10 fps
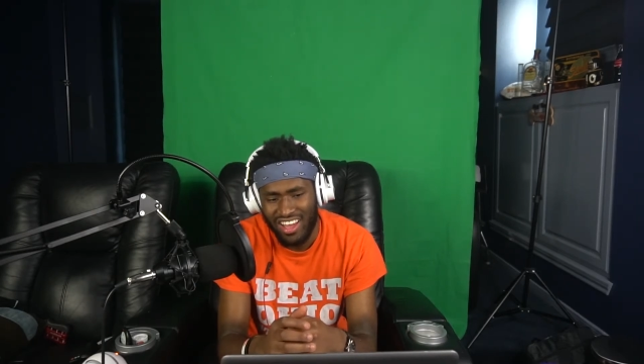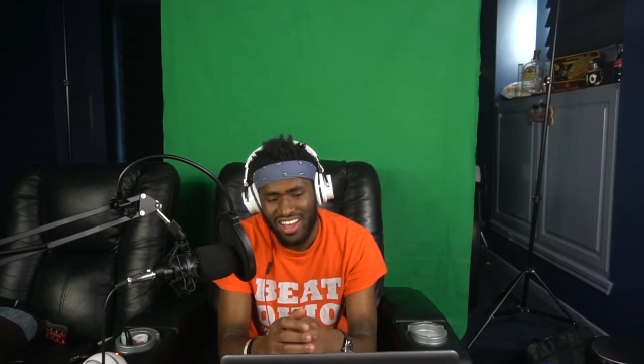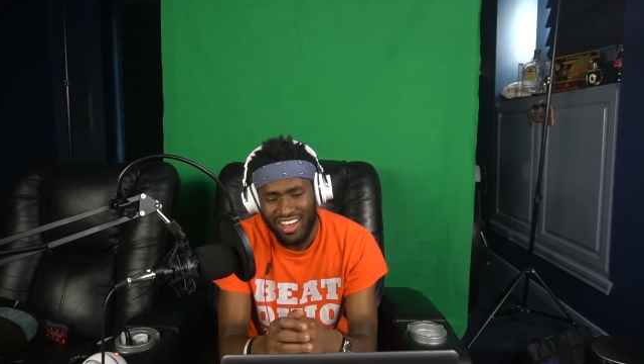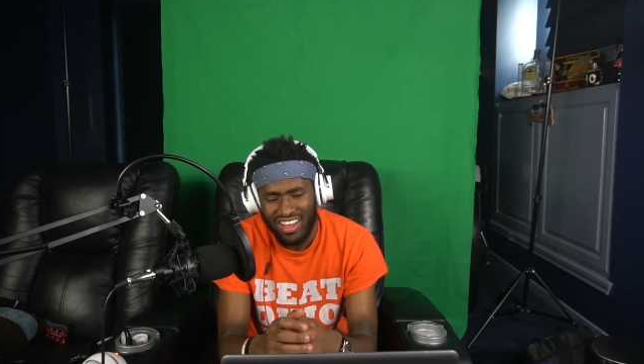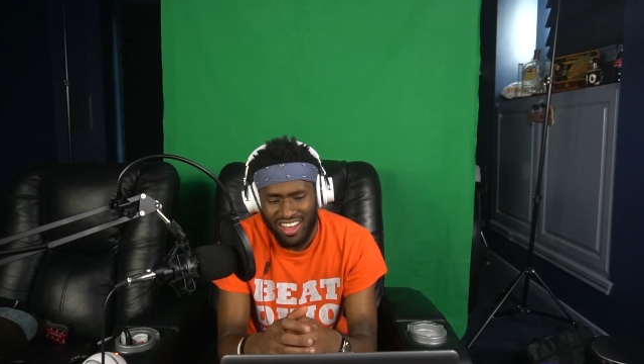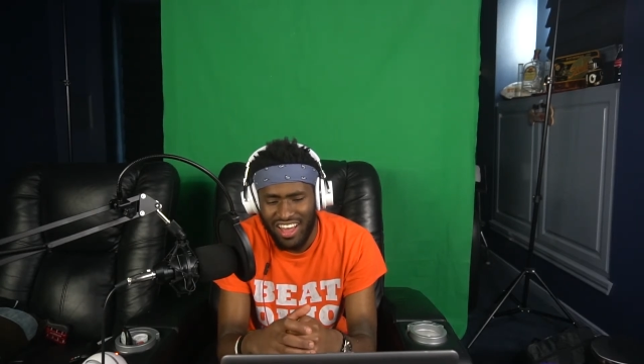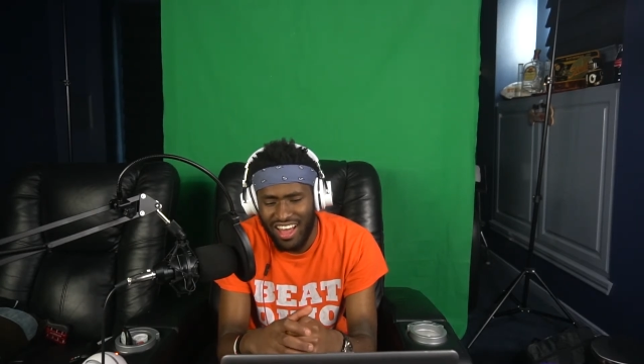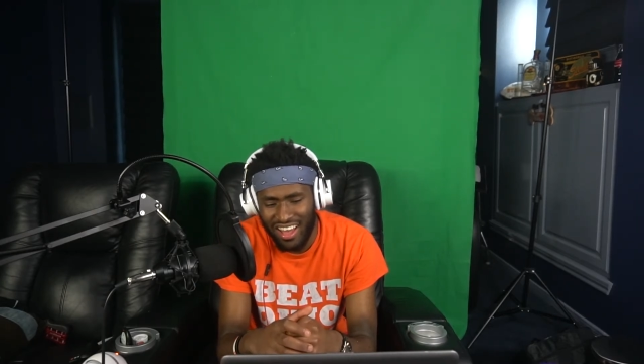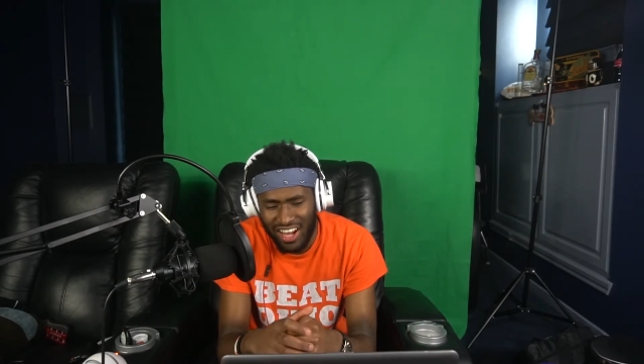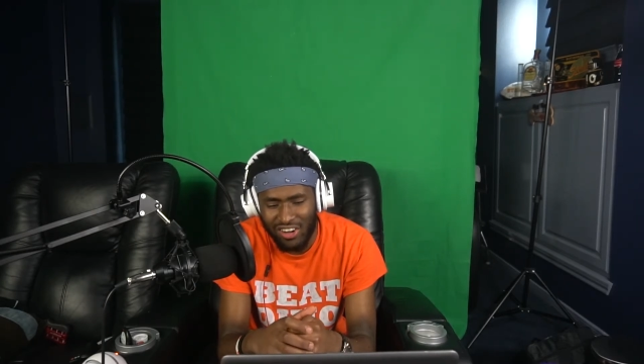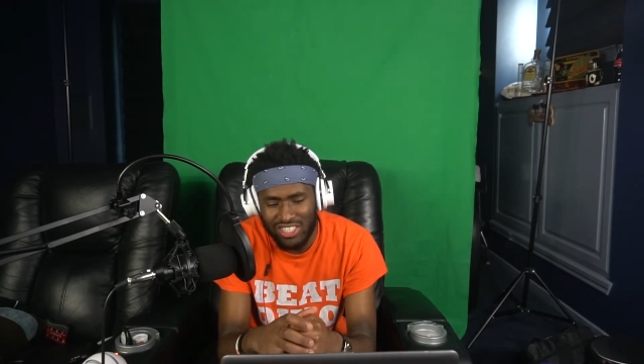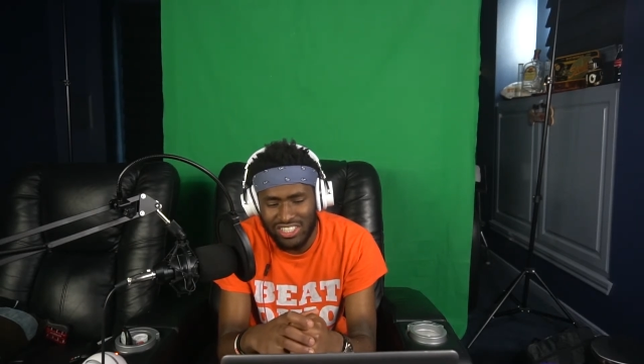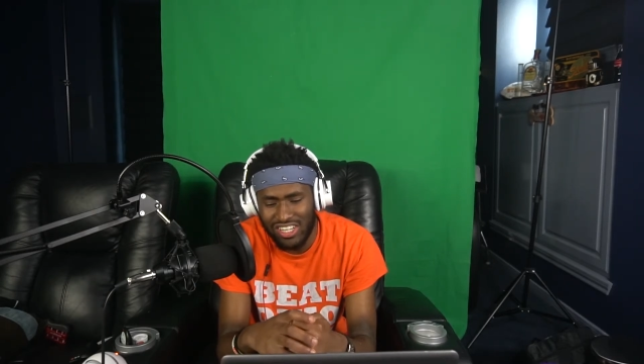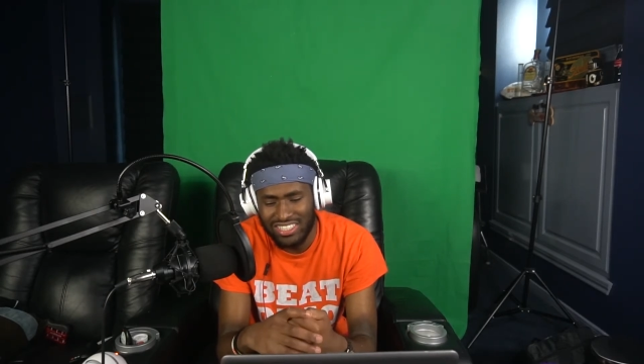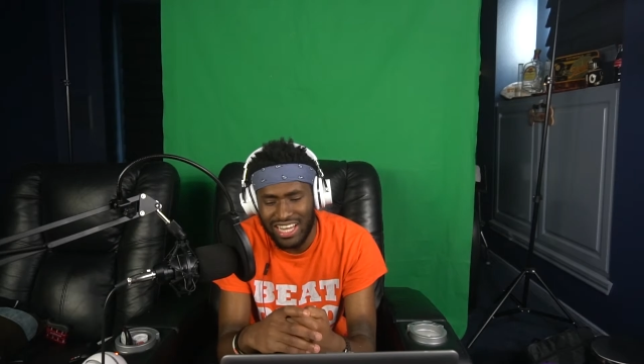O.T.
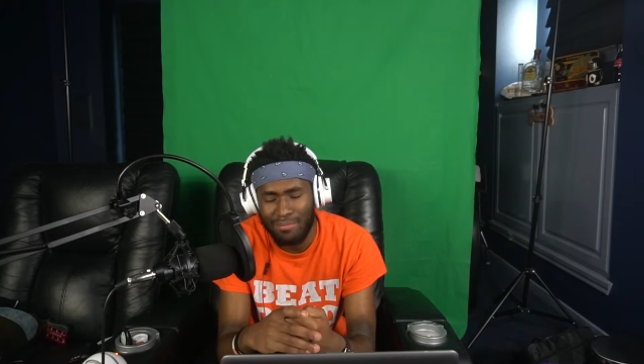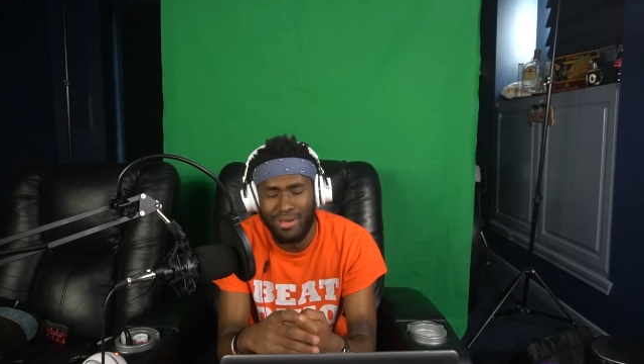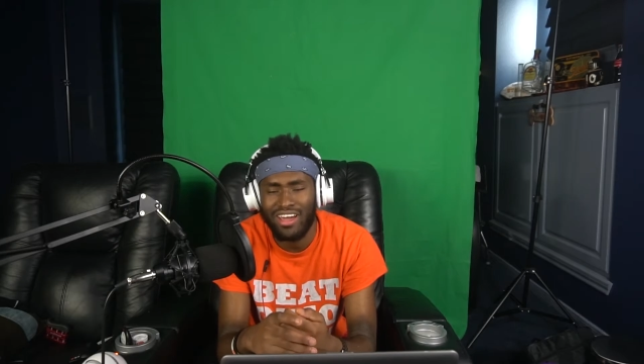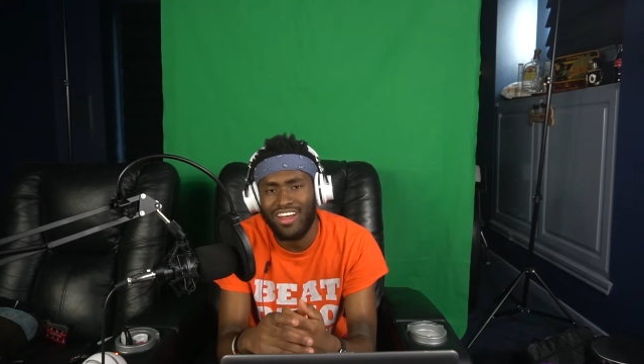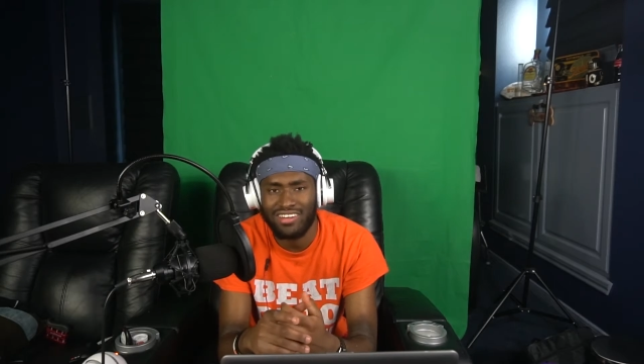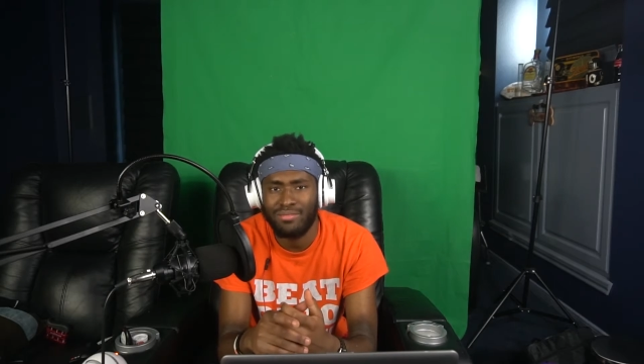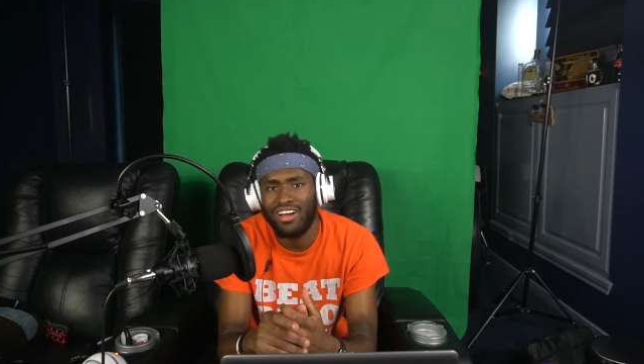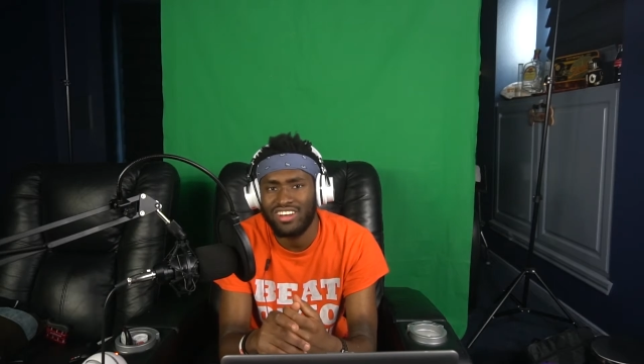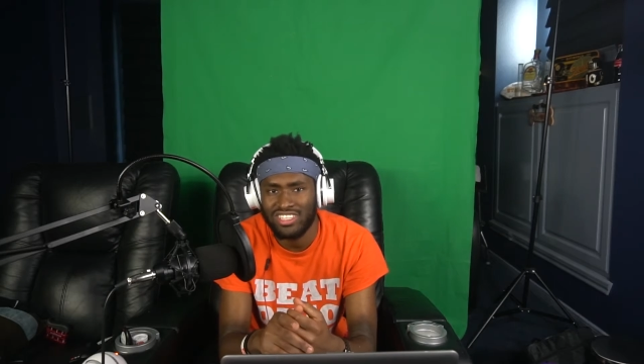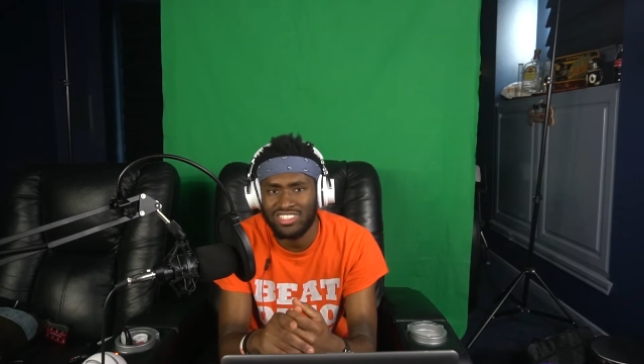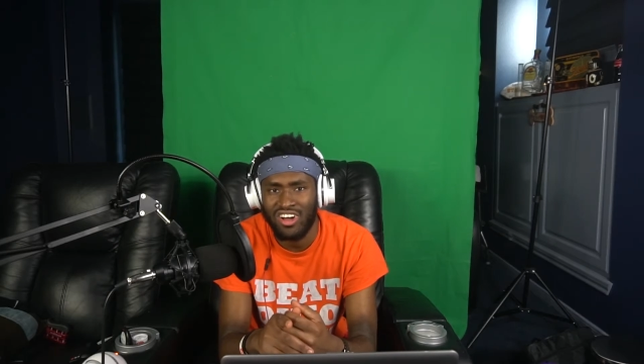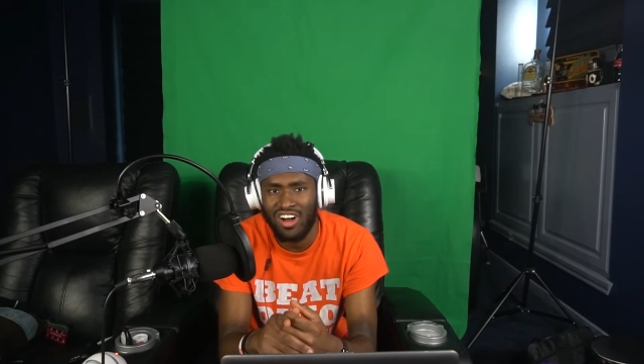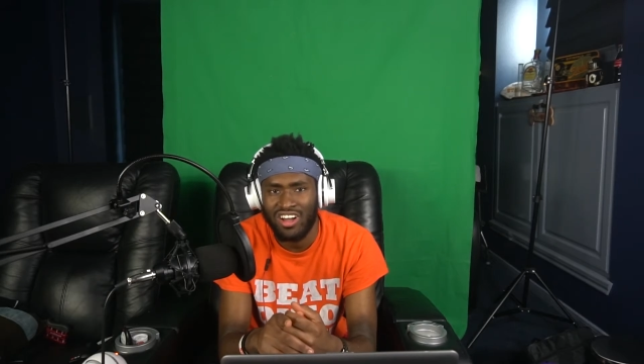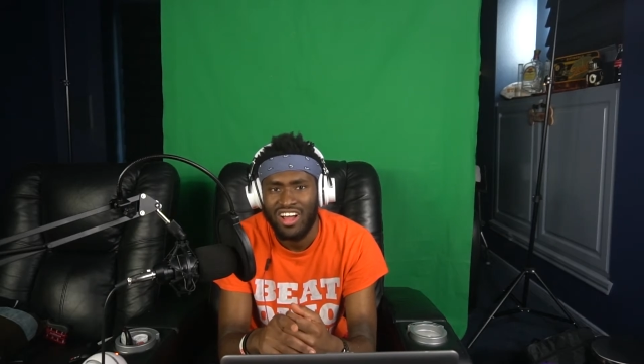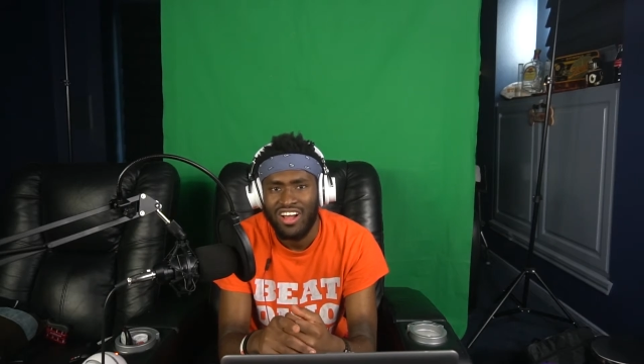Genasis ain't big enough to be on this song.